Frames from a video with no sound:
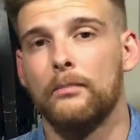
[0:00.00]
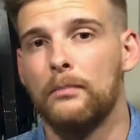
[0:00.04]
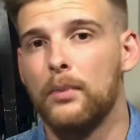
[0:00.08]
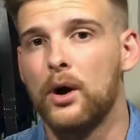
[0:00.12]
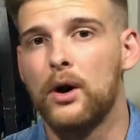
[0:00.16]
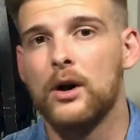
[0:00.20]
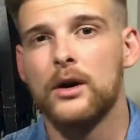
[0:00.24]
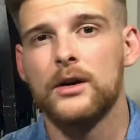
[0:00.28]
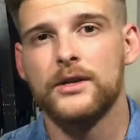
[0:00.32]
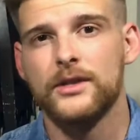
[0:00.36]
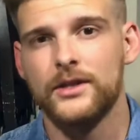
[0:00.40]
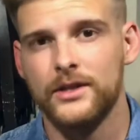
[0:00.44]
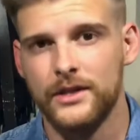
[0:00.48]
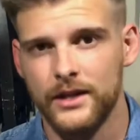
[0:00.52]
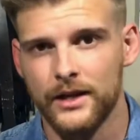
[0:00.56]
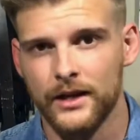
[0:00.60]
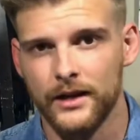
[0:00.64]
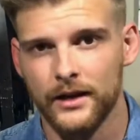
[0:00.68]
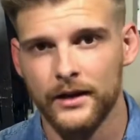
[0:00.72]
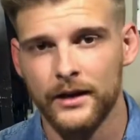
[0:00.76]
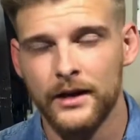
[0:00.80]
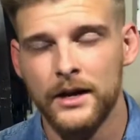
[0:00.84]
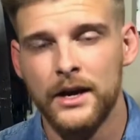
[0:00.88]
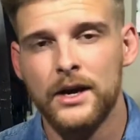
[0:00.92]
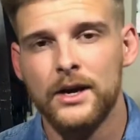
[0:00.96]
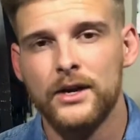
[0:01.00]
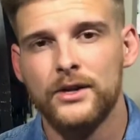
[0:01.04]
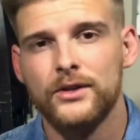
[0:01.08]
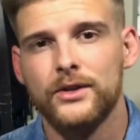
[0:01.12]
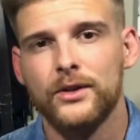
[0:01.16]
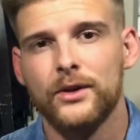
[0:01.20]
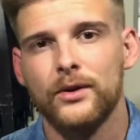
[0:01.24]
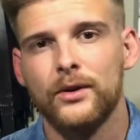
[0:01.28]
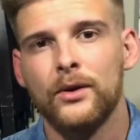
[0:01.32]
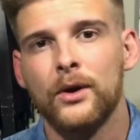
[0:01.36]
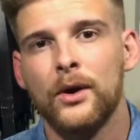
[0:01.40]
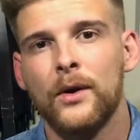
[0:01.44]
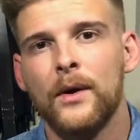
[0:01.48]
past year.
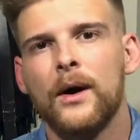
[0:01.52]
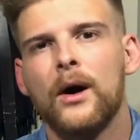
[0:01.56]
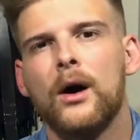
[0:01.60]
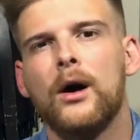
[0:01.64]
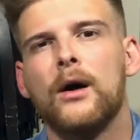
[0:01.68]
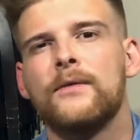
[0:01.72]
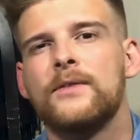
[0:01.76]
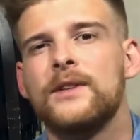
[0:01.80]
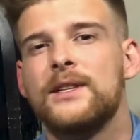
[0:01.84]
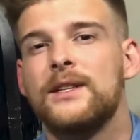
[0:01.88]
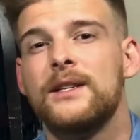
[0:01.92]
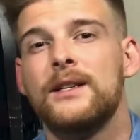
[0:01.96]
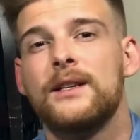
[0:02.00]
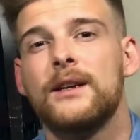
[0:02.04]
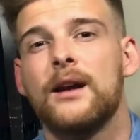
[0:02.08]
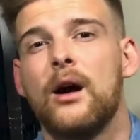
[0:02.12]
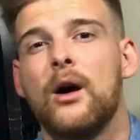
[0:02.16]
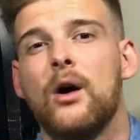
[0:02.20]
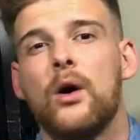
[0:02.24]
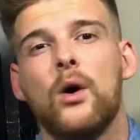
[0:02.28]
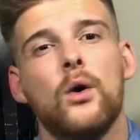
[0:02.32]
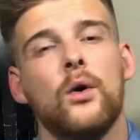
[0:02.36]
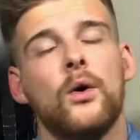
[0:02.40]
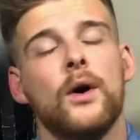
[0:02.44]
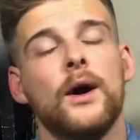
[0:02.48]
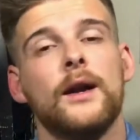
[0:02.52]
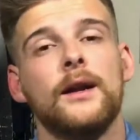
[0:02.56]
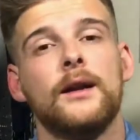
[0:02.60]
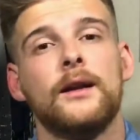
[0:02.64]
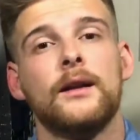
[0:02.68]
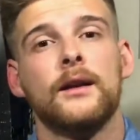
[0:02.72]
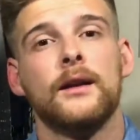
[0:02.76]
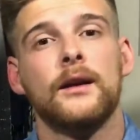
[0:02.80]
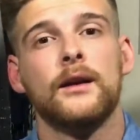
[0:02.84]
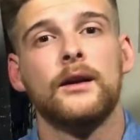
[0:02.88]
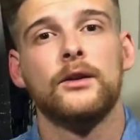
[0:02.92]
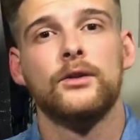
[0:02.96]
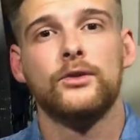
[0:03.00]
So obviously now in
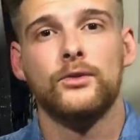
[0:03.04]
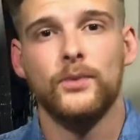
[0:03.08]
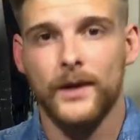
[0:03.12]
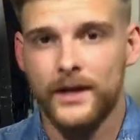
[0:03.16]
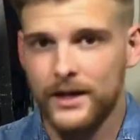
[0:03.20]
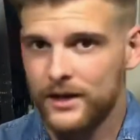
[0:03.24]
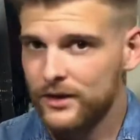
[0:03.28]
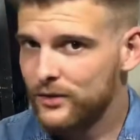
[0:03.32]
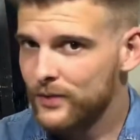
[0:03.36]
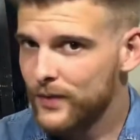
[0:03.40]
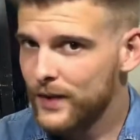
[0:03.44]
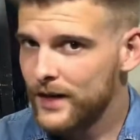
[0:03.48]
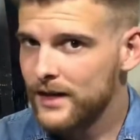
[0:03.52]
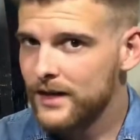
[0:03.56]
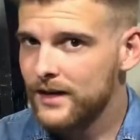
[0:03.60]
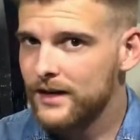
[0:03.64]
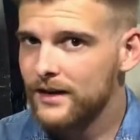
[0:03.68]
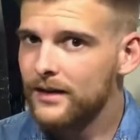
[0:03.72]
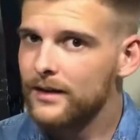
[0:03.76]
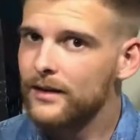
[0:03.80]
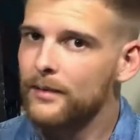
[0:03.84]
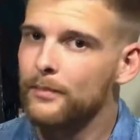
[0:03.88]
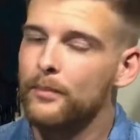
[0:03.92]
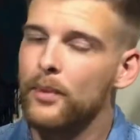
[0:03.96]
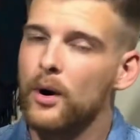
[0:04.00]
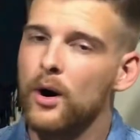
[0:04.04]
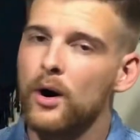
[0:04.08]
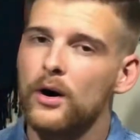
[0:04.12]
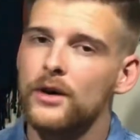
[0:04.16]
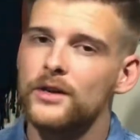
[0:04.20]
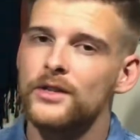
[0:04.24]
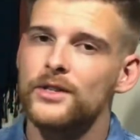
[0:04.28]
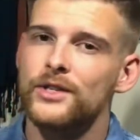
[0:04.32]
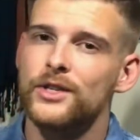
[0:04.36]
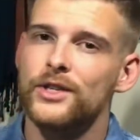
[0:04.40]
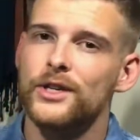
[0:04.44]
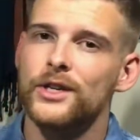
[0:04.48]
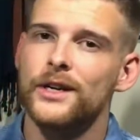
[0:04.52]
2020, the
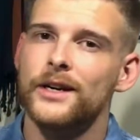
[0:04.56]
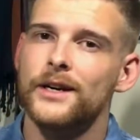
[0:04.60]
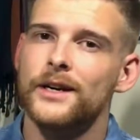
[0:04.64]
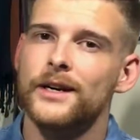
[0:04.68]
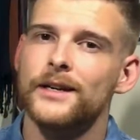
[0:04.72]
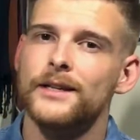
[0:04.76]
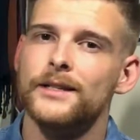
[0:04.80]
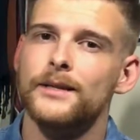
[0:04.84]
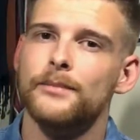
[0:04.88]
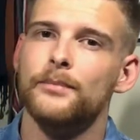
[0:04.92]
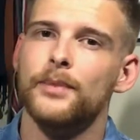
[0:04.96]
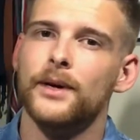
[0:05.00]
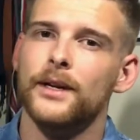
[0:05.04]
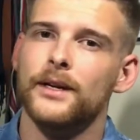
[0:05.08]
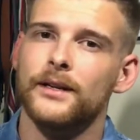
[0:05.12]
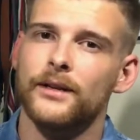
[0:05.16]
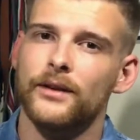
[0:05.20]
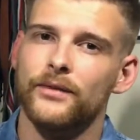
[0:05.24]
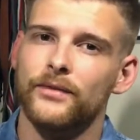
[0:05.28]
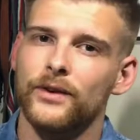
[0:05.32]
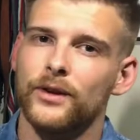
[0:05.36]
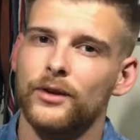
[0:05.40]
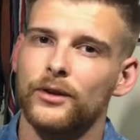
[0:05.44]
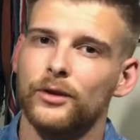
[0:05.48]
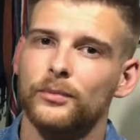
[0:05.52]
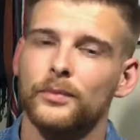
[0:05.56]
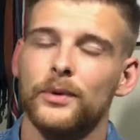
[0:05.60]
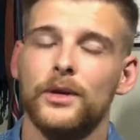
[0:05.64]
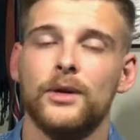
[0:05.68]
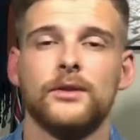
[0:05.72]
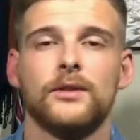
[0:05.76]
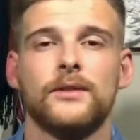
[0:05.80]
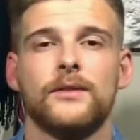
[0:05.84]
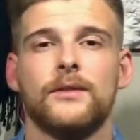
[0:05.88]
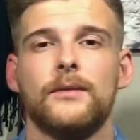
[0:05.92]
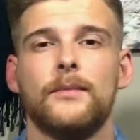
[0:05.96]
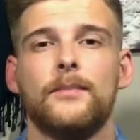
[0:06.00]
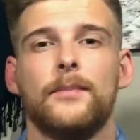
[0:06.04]
past year is a bit difficult because
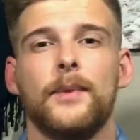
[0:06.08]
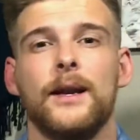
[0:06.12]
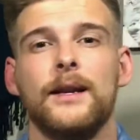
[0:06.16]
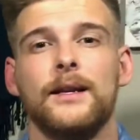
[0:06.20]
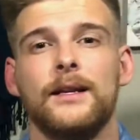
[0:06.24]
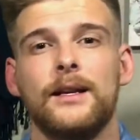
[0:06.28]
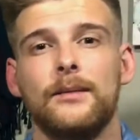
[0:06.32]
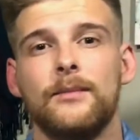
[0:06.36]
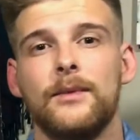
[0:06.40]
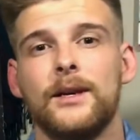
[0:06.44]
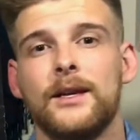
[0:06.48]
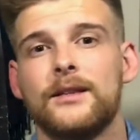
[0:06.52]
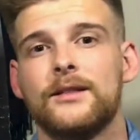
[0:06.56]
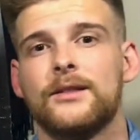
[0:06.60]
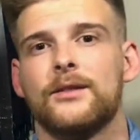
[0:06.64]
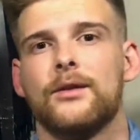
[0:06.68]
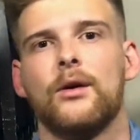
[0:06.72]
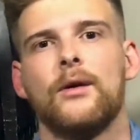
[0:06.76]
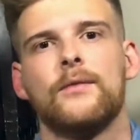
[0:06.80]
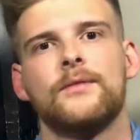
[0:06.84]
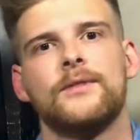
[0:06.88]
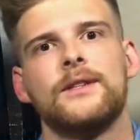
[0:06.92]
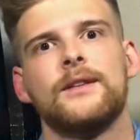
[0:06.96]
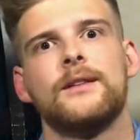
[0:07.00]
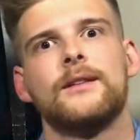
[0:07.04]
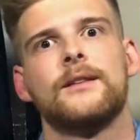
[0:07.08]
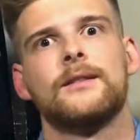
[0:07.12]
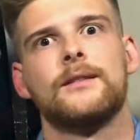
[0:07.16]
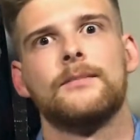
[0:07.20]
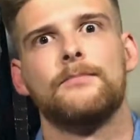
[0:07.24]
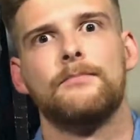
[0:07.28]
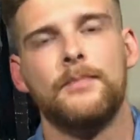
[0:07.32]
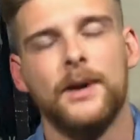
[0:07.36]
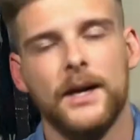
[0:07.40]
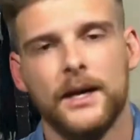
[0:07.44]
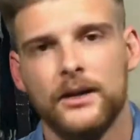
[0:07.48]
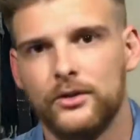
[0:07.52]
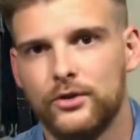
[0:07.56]
of the pandemic. So obviously there's a
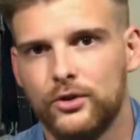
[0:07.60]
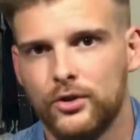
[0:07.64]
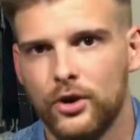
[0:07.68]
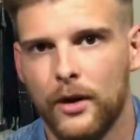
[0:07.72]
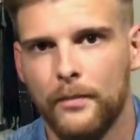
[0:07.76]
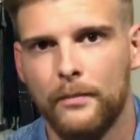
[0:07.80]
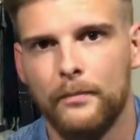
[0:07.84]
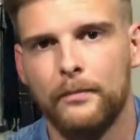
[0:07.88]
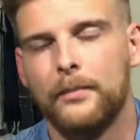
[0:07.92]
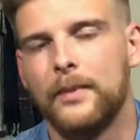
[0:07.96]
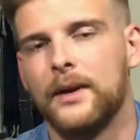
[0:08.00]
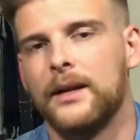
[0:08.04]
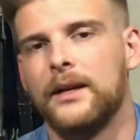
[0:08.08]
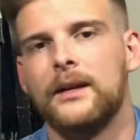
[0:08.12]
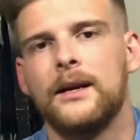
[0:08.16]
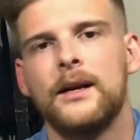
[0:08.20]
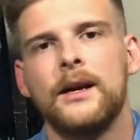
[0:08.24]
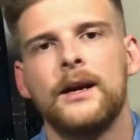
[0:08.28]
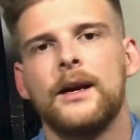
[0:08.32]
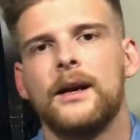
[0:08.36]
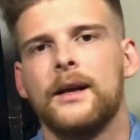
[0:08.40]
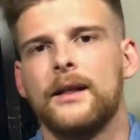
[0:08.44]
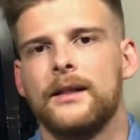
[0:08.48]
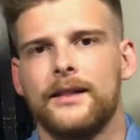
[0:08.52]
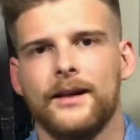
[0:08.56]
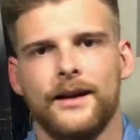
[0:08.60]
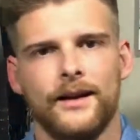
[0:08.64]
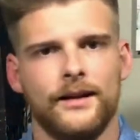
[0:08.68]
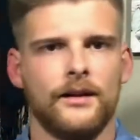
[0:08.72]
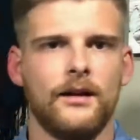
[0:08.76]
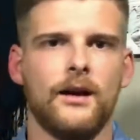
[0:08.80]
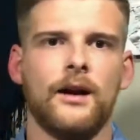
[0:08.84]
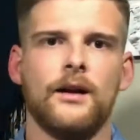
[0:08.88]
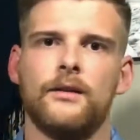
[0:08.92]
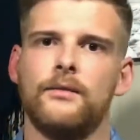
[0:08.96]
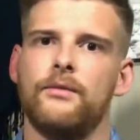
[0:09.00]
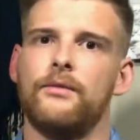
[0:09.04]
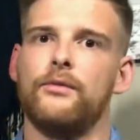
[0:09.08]
big drop and that
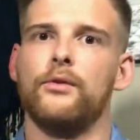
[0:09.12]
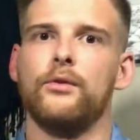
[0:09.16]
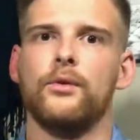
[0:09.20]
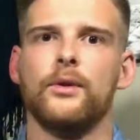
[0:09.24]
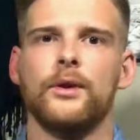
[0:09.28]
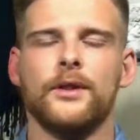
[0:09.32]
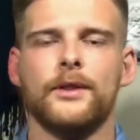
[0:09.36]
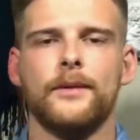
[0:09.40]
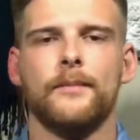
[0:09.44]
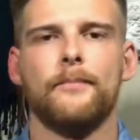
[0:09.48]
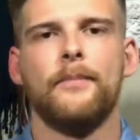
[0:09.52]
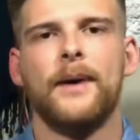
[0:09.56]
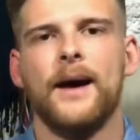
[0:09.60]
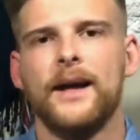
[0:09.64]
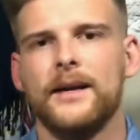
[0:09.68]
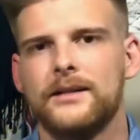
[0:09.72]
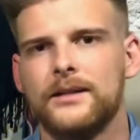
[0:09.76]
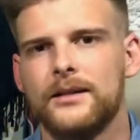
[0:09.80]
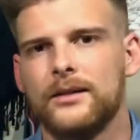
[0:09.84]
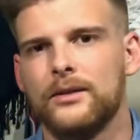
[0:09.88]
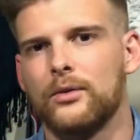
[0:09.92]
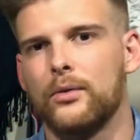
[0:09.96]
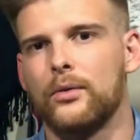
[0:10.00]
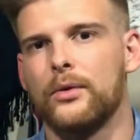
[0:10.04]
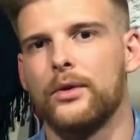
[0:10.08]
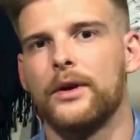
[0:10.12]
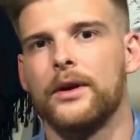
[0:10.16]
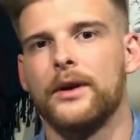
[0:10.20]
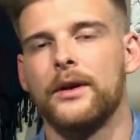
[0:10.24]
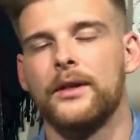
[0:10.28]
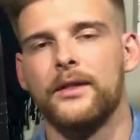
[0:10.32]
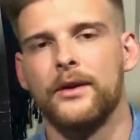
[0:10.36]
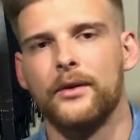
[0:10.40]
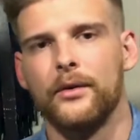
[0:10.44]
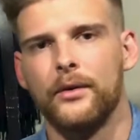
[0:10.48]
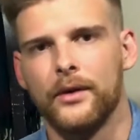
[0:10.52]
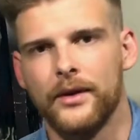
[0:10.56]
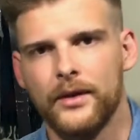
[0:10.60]
kind of ruined the pattern or
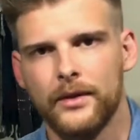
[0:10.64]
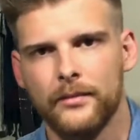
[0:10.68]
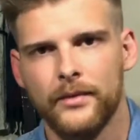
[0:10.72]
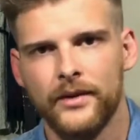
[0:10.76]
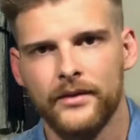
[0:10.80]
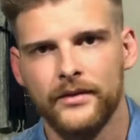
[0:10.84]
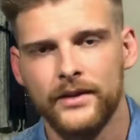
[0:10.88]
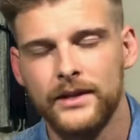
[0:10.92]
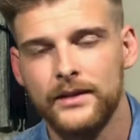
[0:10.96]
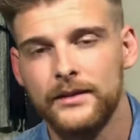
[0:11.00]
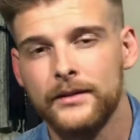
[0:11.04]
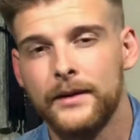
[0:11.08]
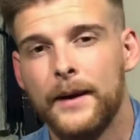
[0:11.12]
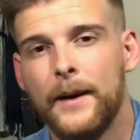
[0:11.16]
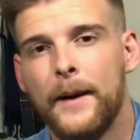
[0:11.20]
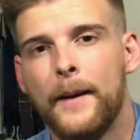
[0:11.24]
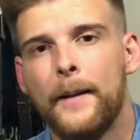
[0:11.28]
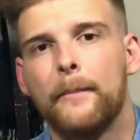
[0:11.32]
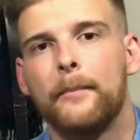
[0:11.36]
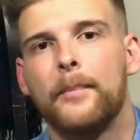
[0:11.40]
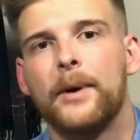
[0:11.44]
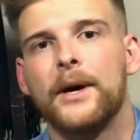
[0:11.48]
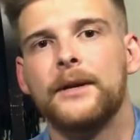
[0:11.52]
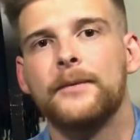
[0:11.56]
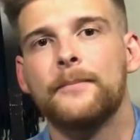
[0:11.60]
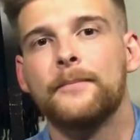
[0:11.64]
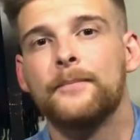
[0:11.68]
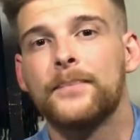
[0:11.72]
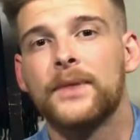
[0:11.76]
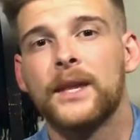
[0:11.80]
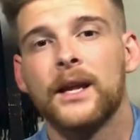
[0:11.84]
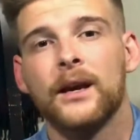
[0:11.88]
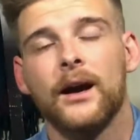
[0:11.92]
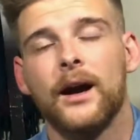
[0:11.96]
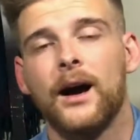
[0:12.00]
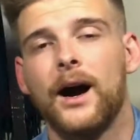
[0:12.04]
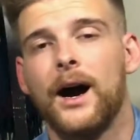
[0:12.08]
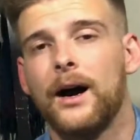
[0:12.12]
the rhythm of it. But
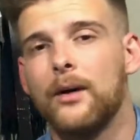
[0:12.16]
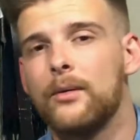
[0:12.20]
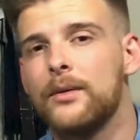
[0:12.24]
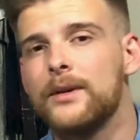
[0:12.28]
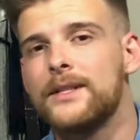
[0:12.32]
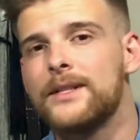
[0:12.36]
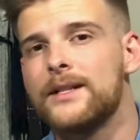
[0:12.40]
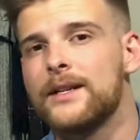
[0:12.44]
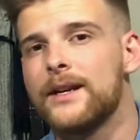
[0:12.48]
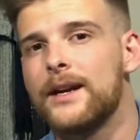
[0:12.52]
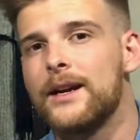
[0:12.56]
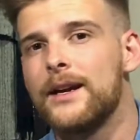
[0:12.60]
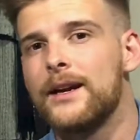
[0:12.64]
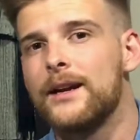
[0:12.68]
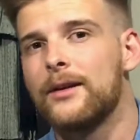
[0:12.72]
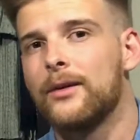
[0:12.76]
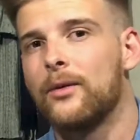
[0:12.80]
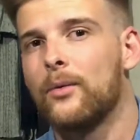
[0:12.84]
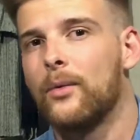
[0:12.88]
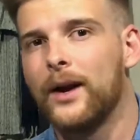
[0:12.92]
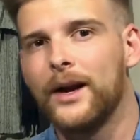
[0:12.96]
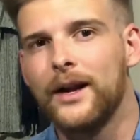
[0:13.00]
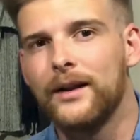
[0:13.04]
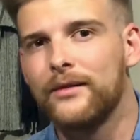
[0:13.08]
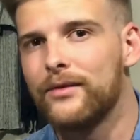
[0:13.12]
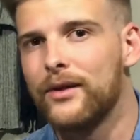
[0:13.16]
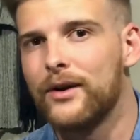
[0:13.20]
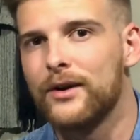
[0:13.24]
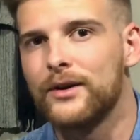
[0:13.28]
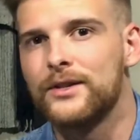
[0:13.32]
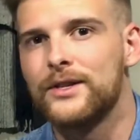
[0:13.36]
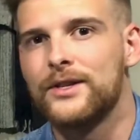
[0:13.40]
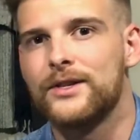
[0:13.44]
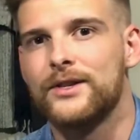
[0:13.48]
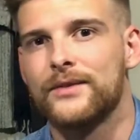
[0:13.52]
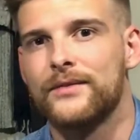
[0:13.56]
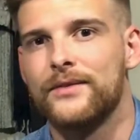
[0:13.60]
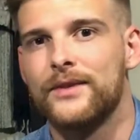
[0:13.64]
I would say one
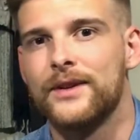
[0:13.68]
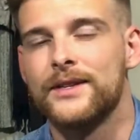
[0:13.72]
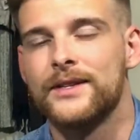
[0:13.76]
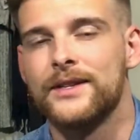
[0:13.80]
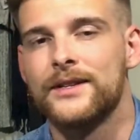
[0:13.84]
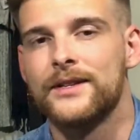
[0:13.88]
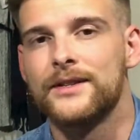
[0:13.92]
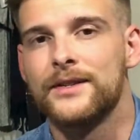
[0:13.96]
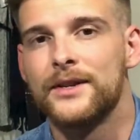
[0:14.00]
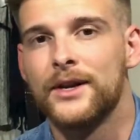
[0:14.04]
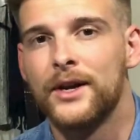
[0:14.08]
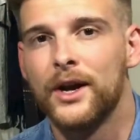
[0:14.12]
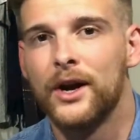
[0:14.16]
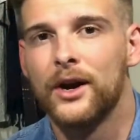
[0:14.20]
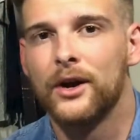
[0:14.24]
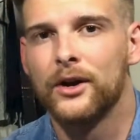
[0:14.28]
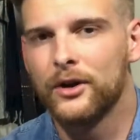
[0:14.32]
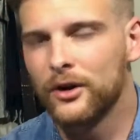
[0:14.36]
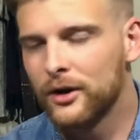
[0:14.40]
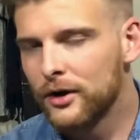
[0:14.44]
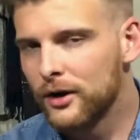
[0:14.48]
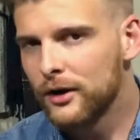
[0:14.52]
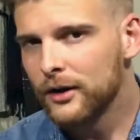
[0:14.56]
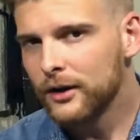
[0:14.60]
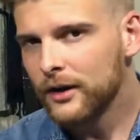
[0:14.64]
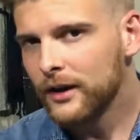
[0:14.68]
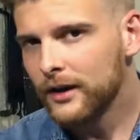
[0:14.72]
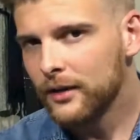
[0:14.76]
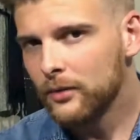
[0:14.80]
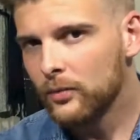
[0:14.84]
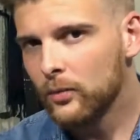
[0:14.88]
advantage of this is go look at